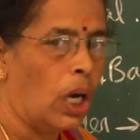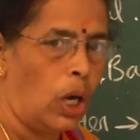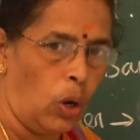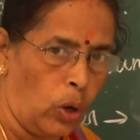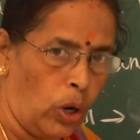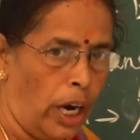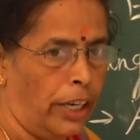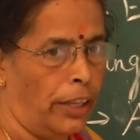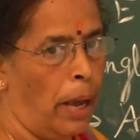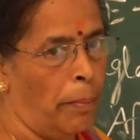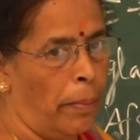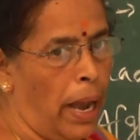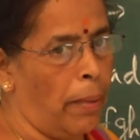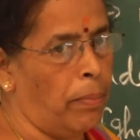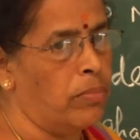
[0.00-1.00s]
Look at the
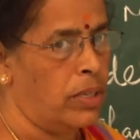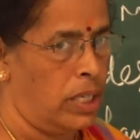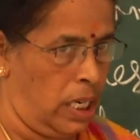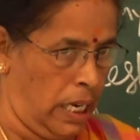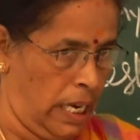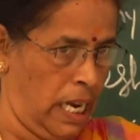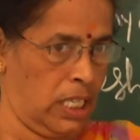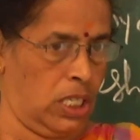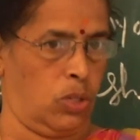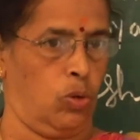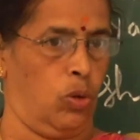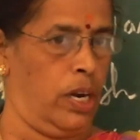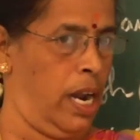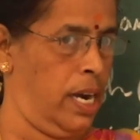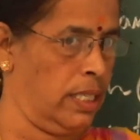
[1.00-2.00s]
map. Dear
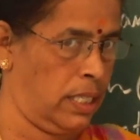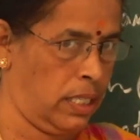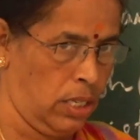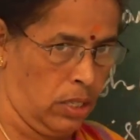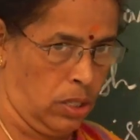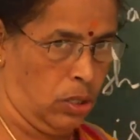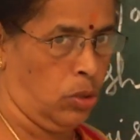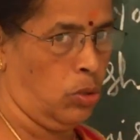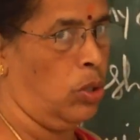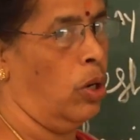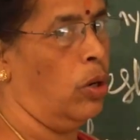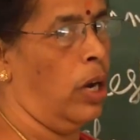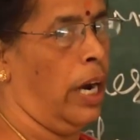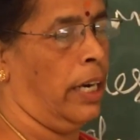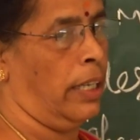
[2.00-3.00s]
students, to
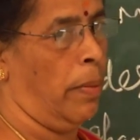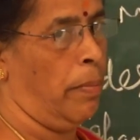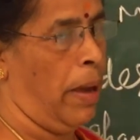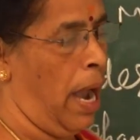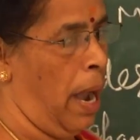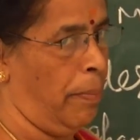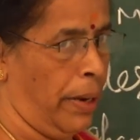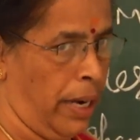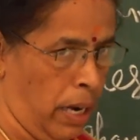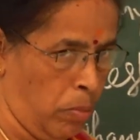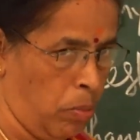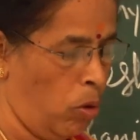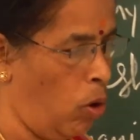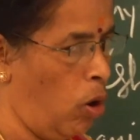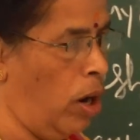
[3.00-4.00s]
look at the map in a
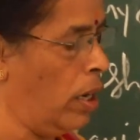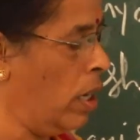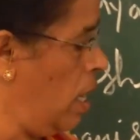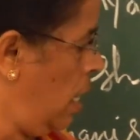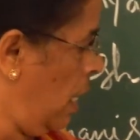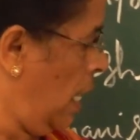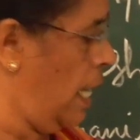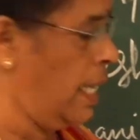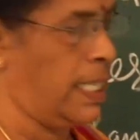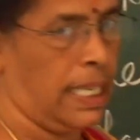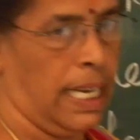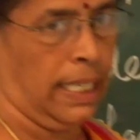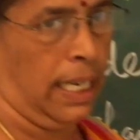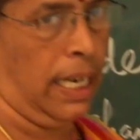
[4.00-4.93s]
board, listen